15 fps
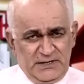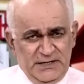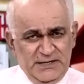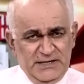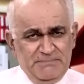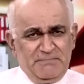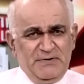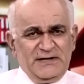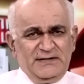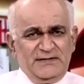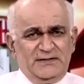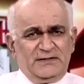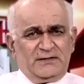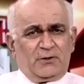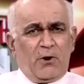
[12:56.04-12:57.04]

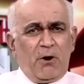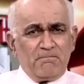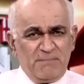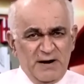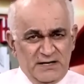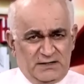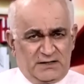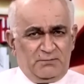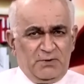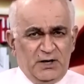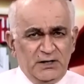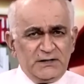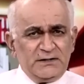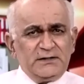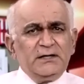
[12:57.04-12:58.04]
independent combat
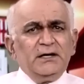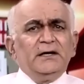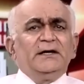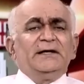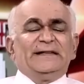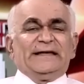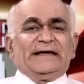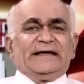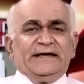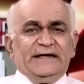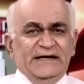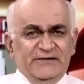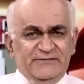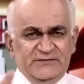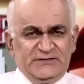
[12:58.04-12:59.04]
command, the
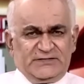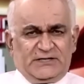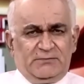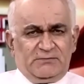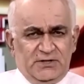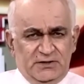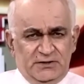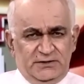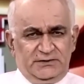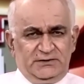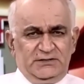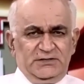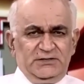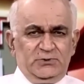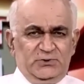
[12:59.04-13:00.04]
eleventh command
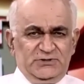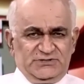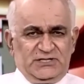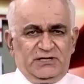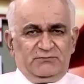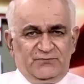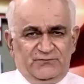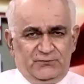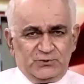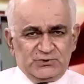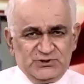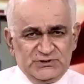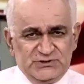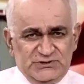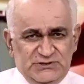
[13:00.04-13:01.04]
in the U S Armed
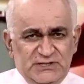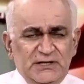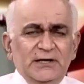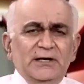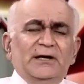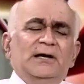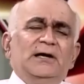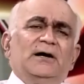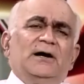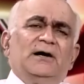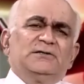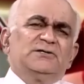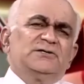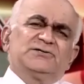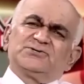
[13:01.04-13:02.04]
Forces,
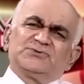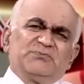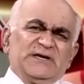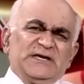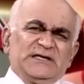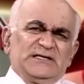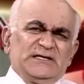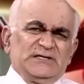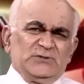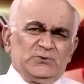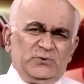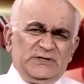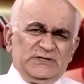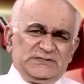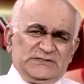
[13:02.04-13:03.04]
others being the U